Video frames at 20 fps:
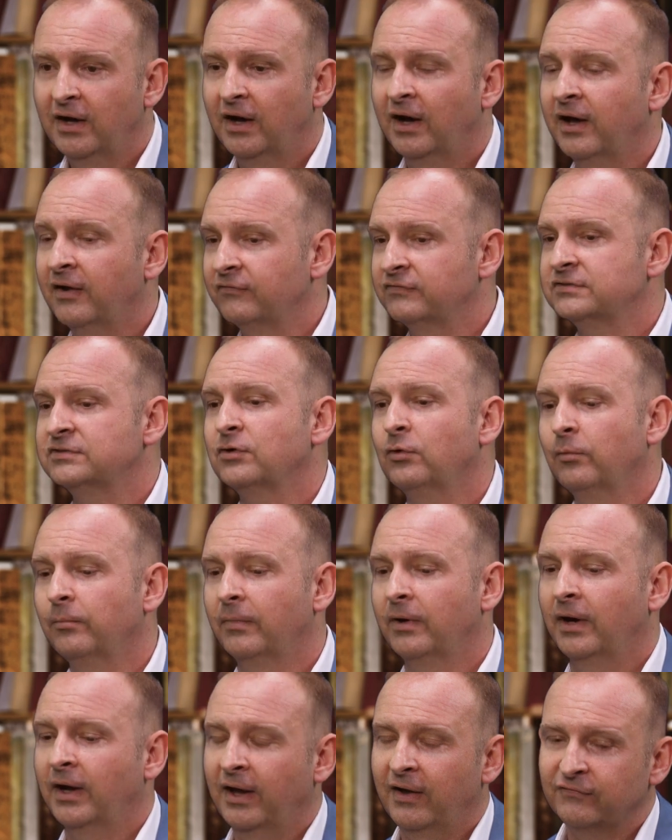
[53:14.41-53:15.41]
I have
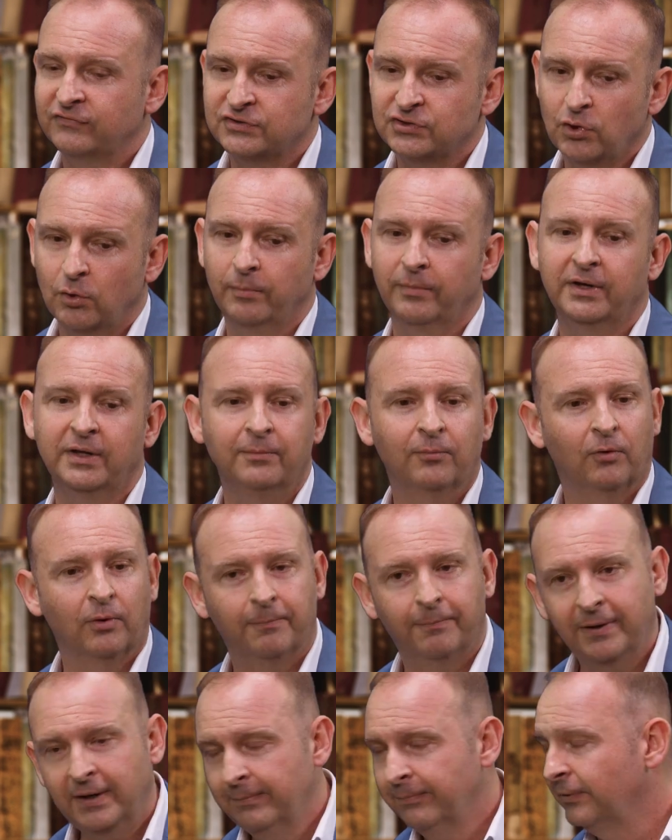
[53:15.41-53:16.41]
so many
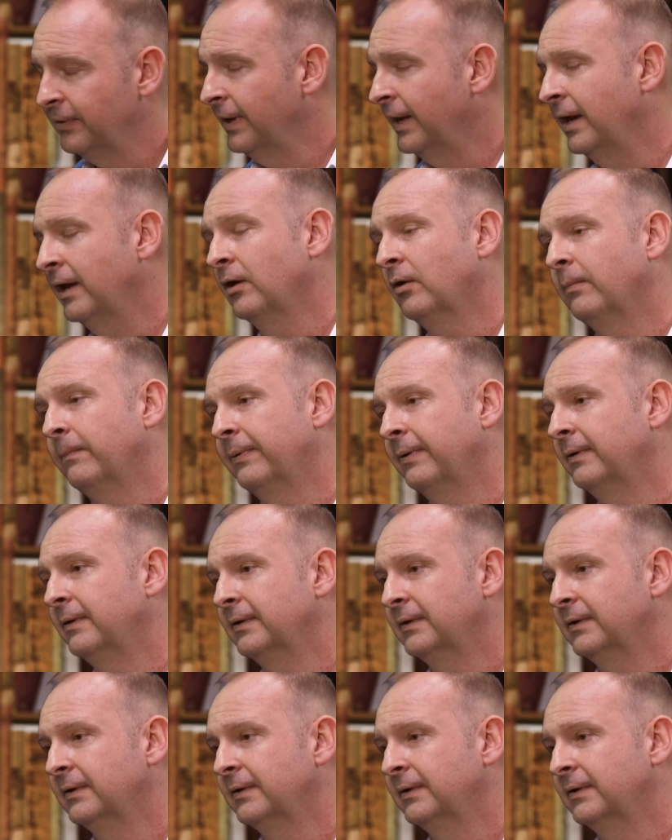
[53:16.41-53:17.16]
more people to help.